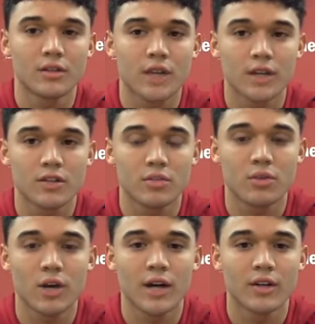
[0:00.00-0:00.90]
taking some
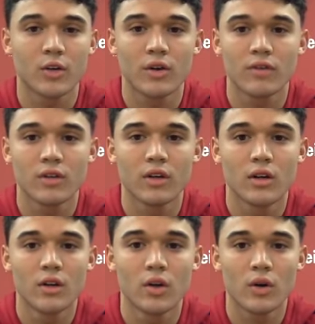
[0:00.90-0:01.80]
pride in
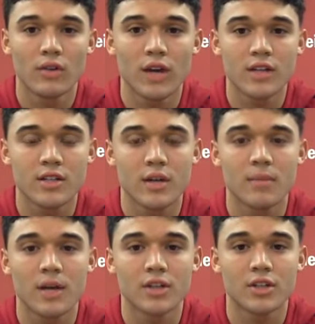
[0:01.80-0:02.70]
whoever has that
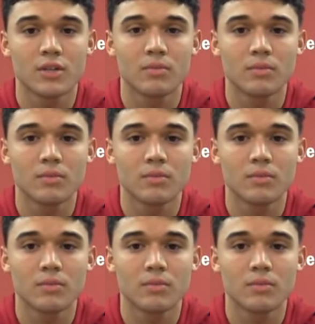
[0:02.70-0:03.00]
matchup